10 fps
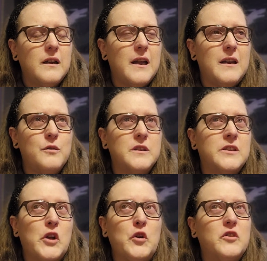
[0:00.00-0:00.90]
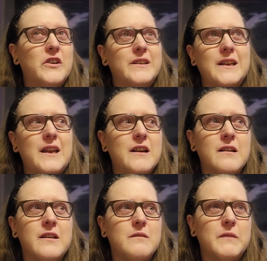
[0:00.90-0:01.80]
And it was so good to
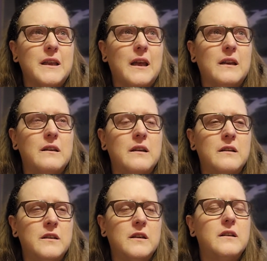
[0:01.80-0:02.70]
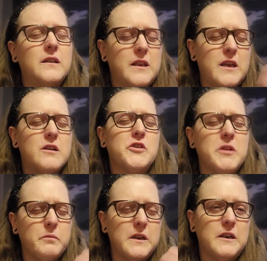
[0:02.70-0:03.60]
hear him again, to hear
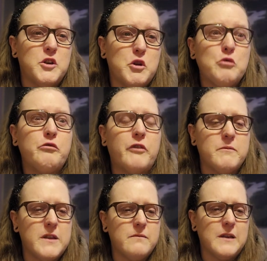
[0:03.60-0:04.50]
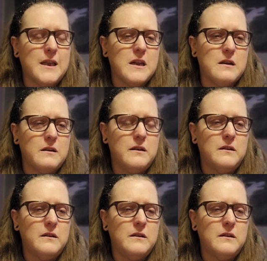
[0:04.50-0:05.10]
something new from him again.